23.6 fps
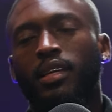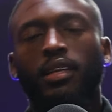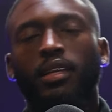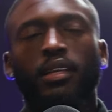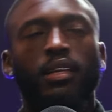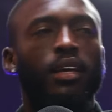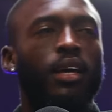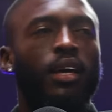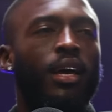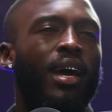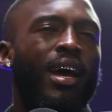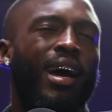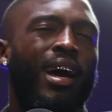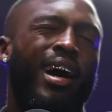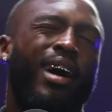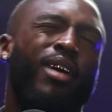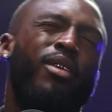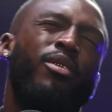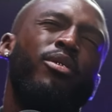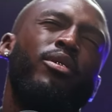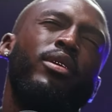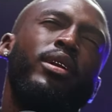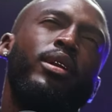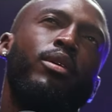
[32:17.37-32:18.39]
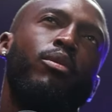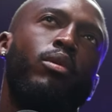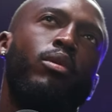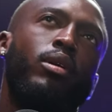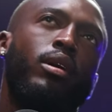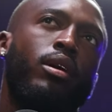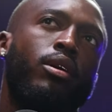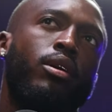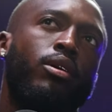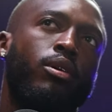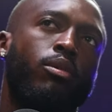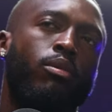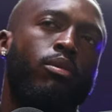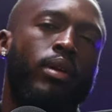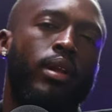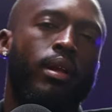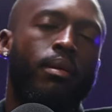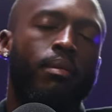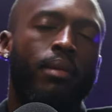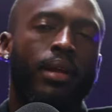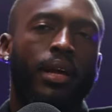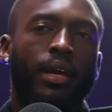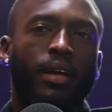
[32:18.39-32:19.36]
And I don't really work good
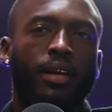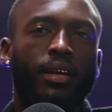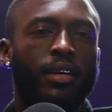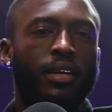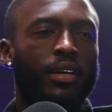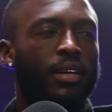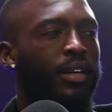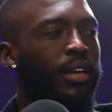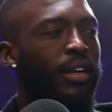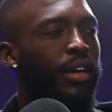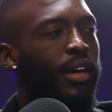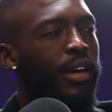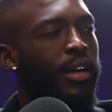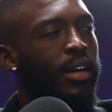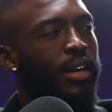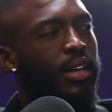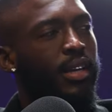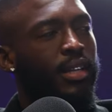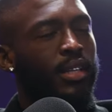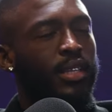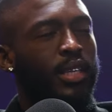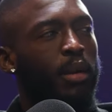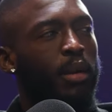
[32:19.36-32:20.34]
when I'm like in